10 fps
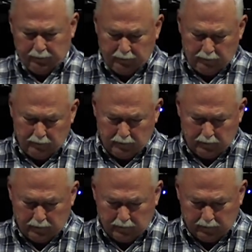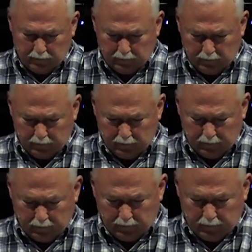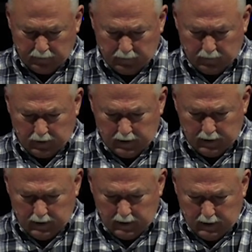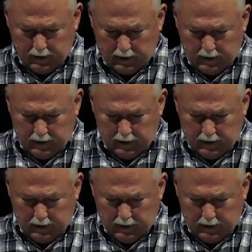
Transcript: (silence)